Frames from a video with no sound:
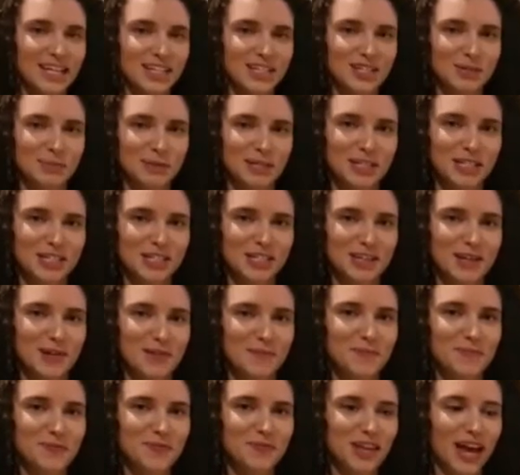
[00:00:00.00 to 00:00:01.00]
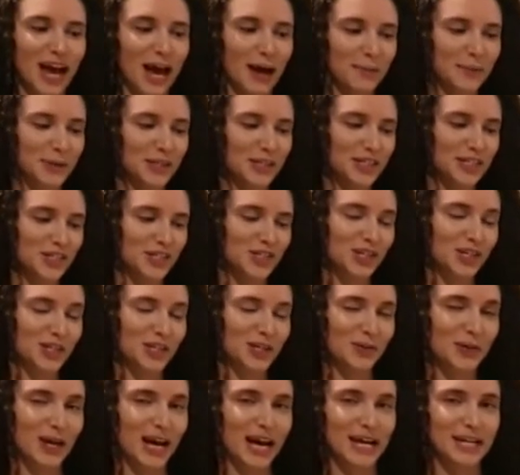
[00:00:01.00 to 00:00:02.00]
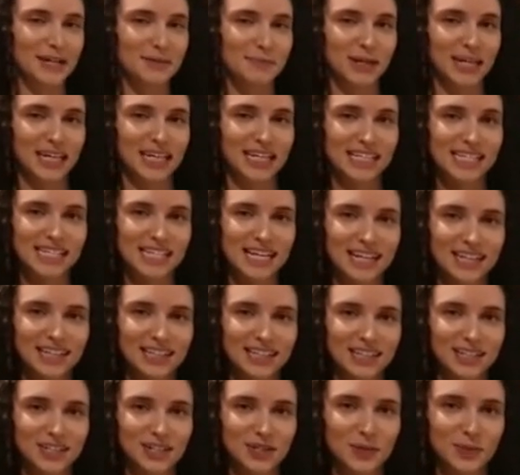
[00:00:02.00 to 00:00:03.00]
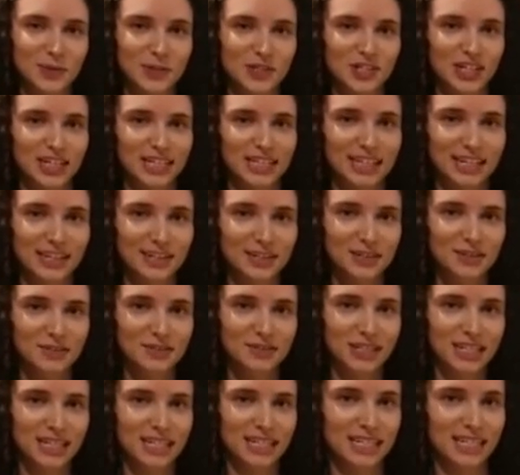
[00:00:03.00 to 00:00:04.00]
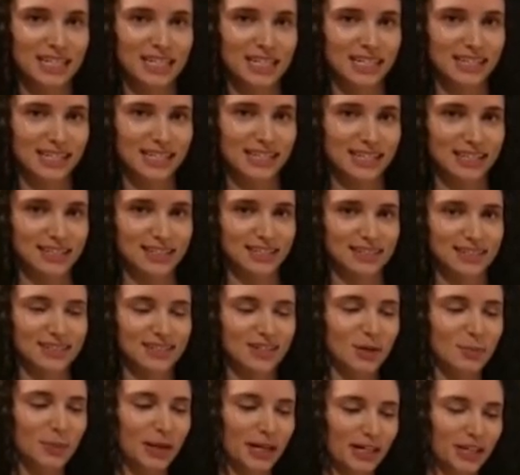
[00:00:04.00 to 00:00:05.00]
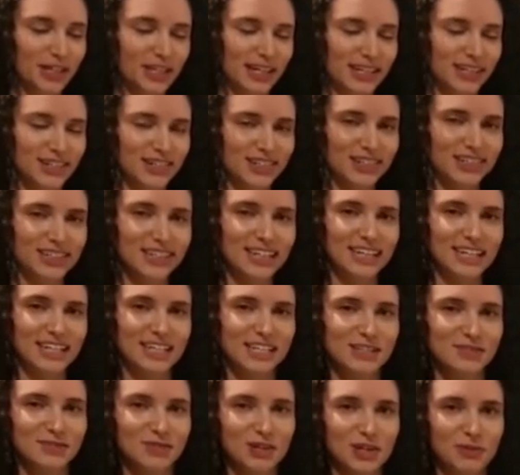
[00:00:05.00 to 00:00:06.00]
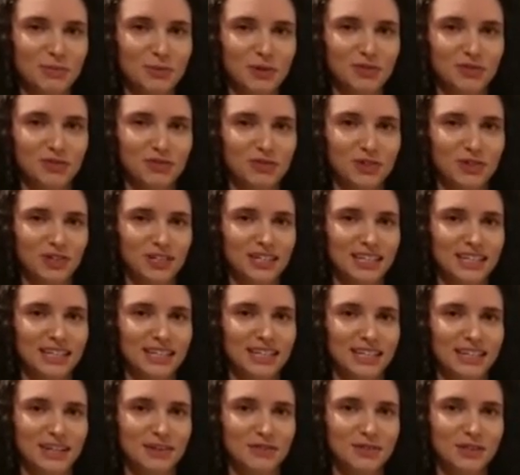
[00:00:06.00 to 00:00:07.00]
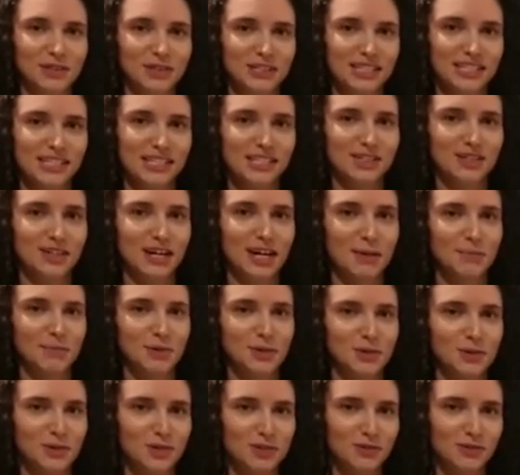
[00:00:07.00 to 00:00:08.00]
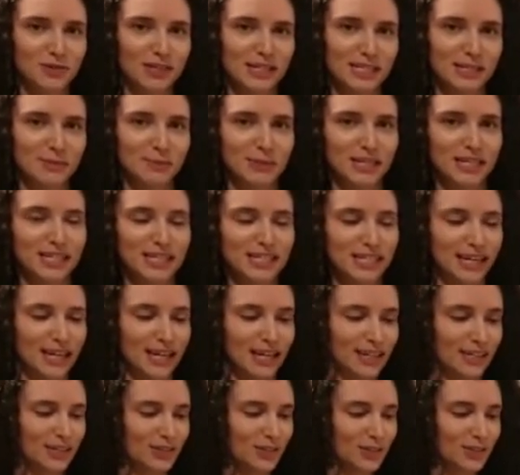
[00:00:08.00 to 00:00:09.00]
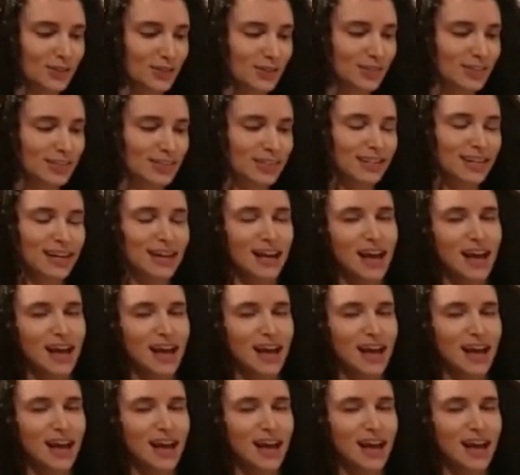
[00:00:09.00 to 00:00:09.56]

Shabbat Shalom. I'm going to show you how to make a salad, which I love. It is not my creation, it is from a foodie that I follow on Instagram whose recipes I adore.